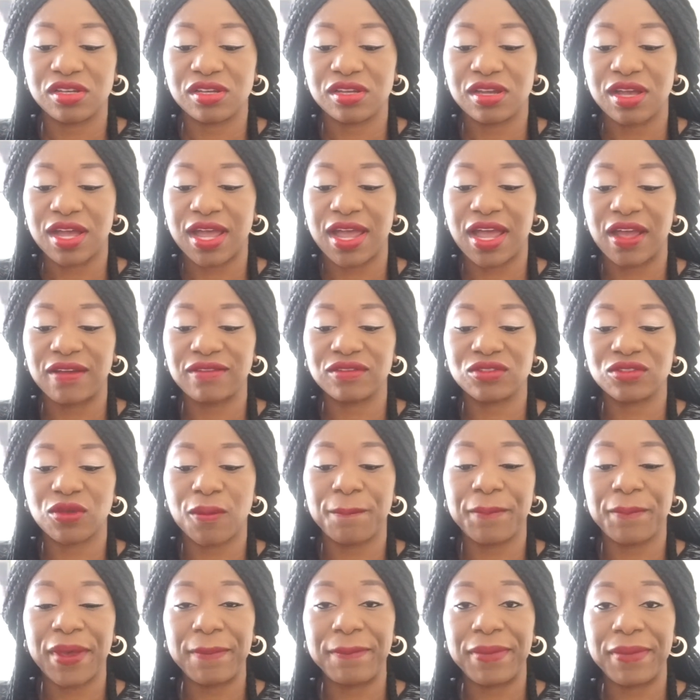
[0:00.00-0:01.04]
I have
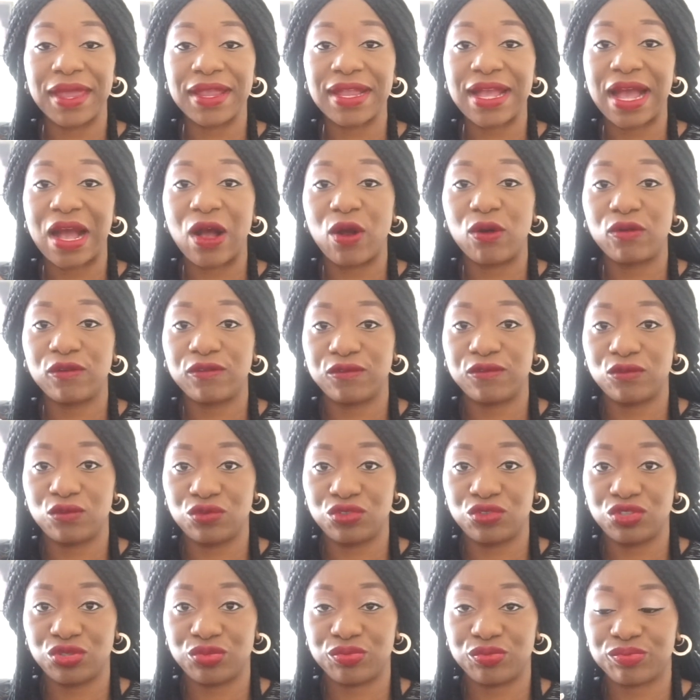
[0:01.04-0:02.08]
some peppered cow
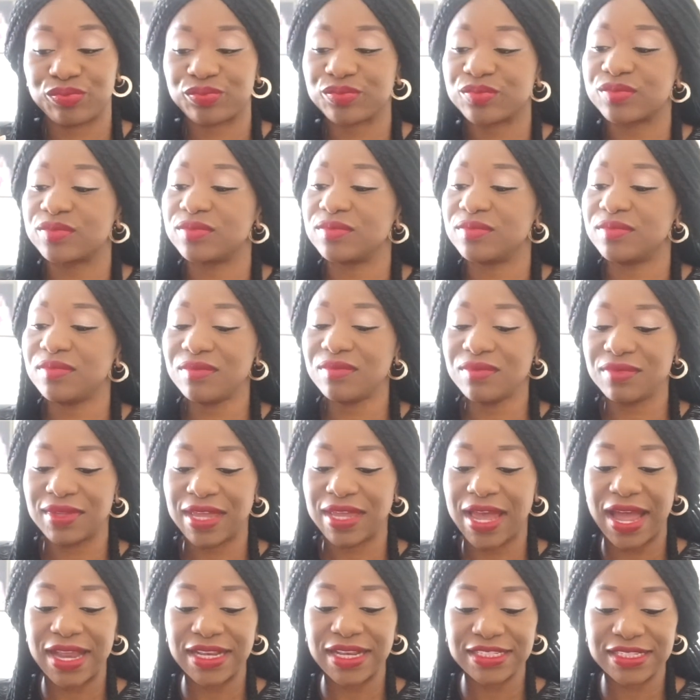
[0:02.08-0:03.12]
food,
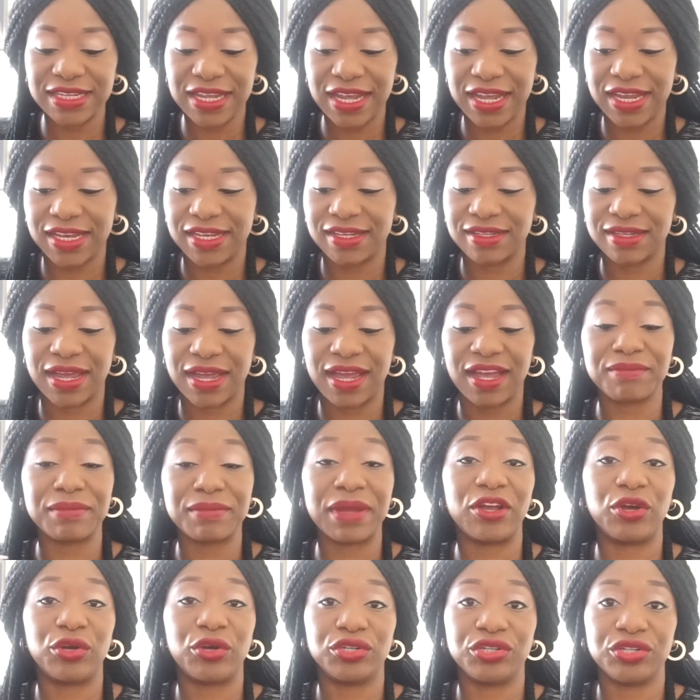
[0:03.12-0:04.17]
and then I have
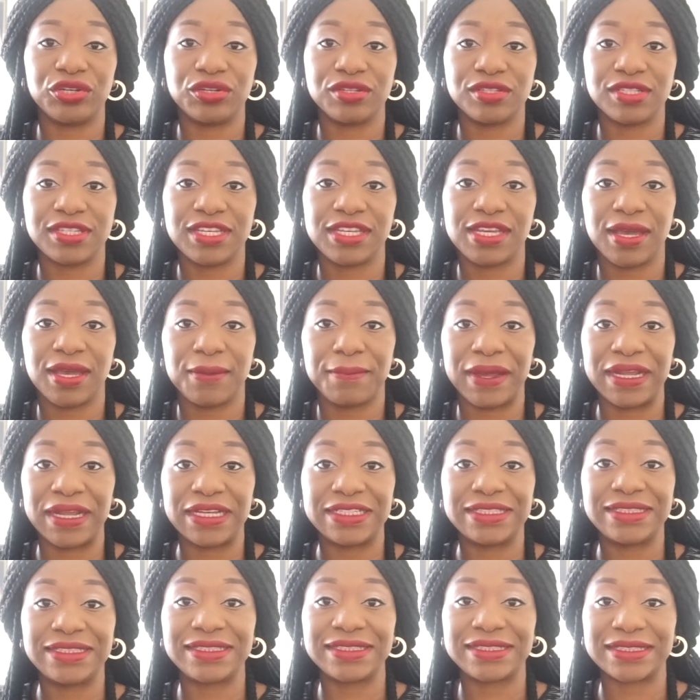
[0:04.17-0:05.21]
my onions here by
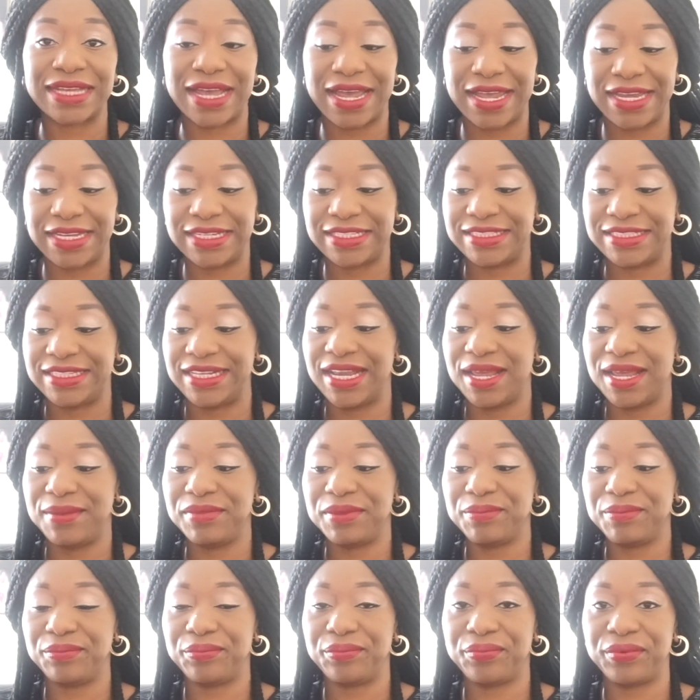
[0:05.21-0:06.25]
the side. Let
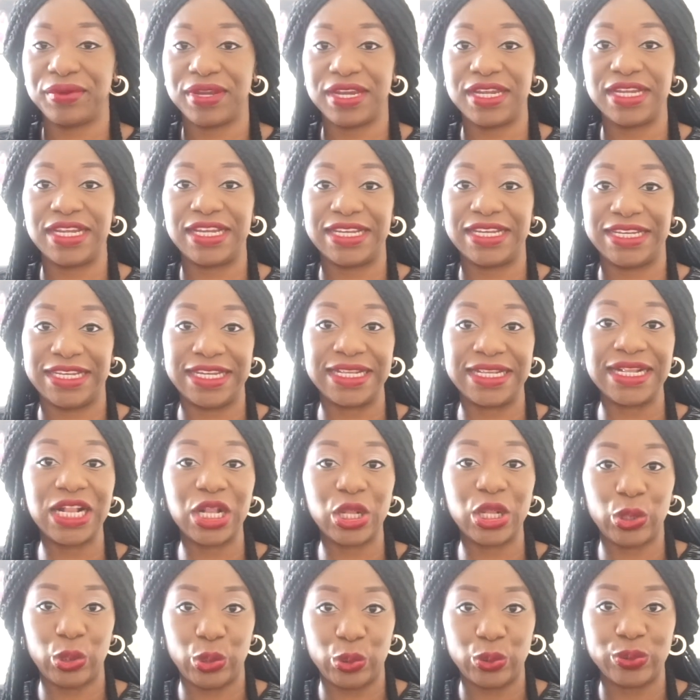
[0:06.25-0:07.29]
me bring it
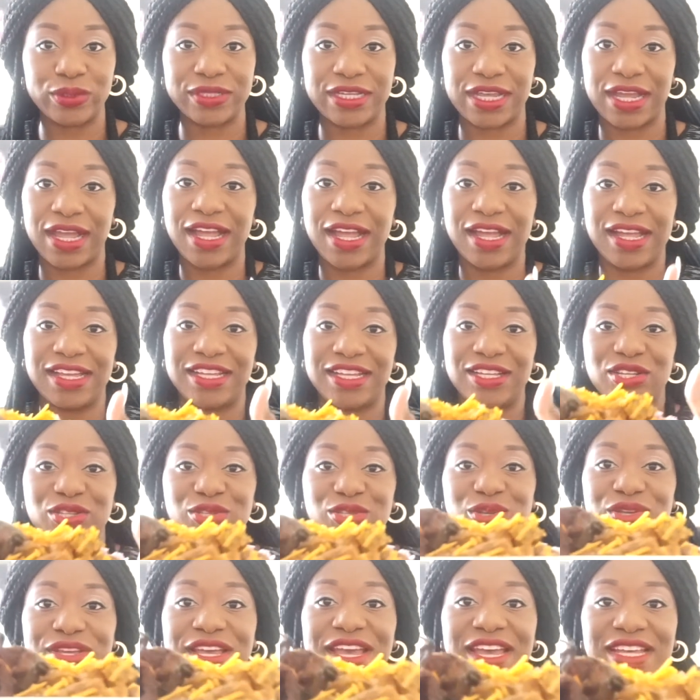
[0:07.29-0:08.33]
closer
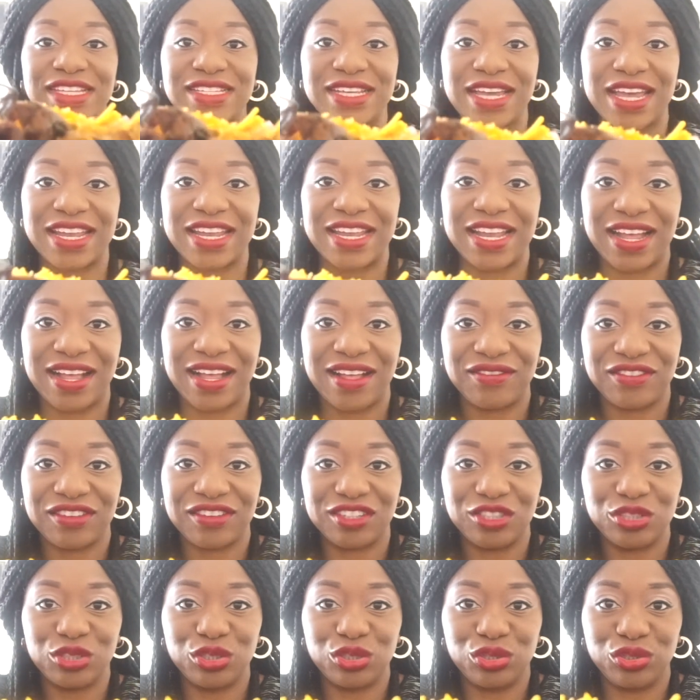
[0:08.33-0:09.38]
so you guys can have
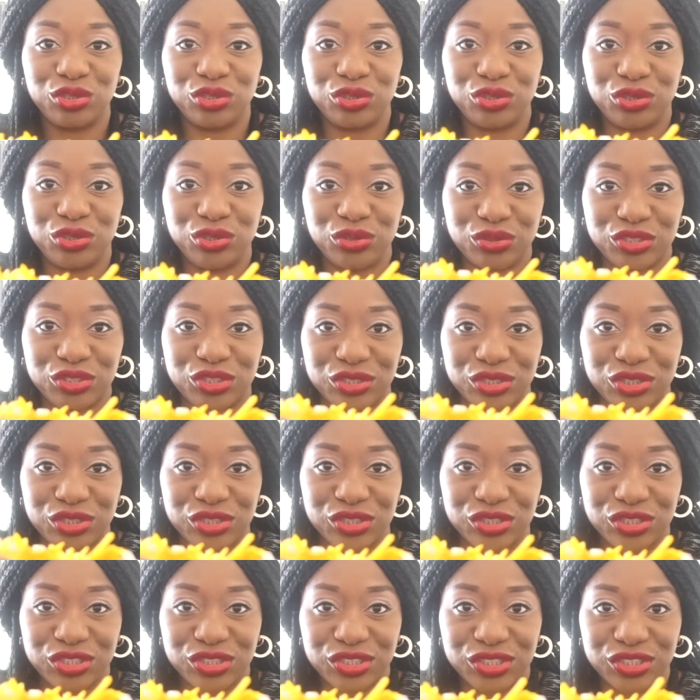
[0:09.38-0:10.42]
a look.
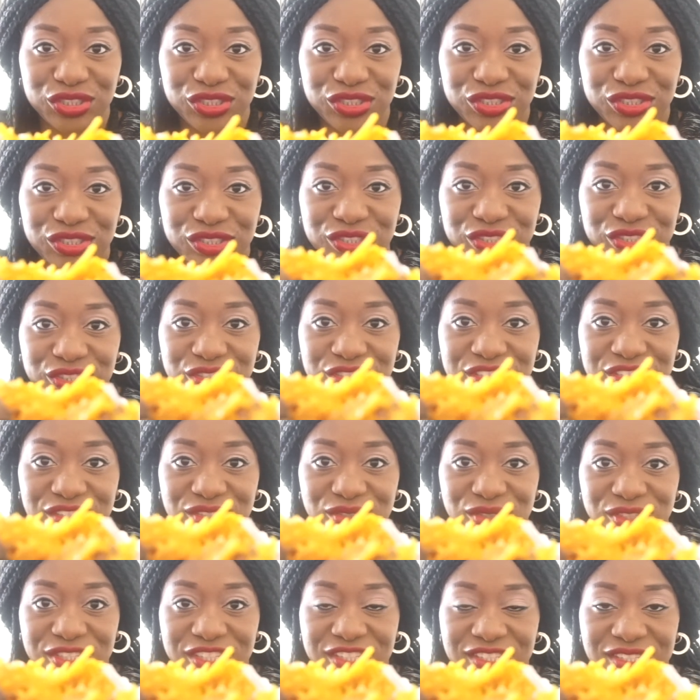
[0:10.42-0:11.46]
Okay,
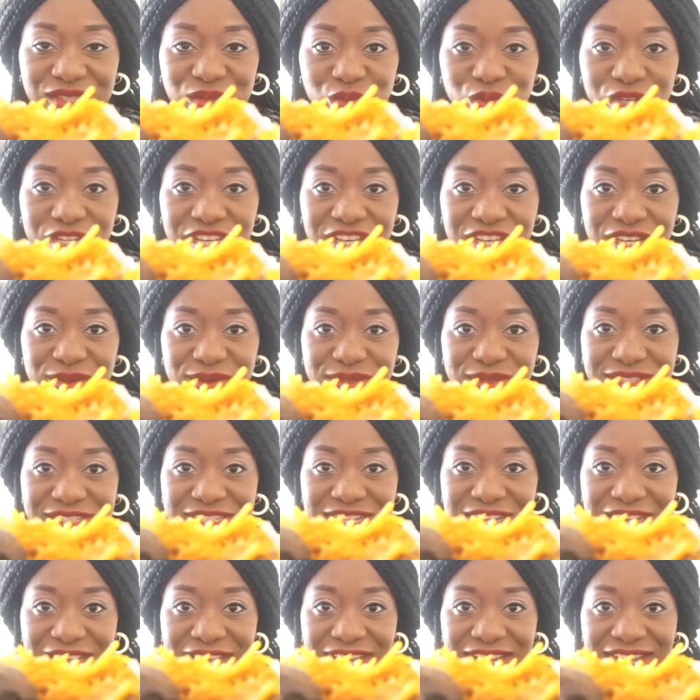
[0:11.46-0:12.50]
so this is what it looks
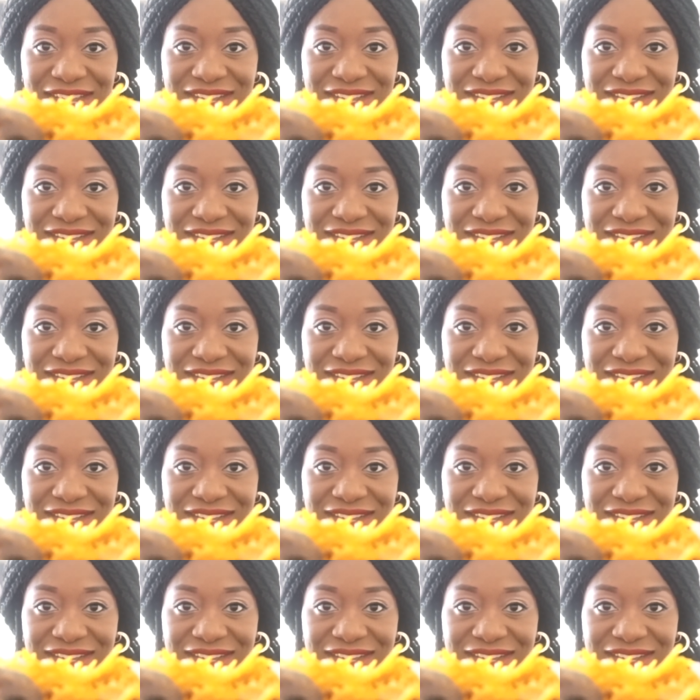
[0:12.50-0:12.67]
like.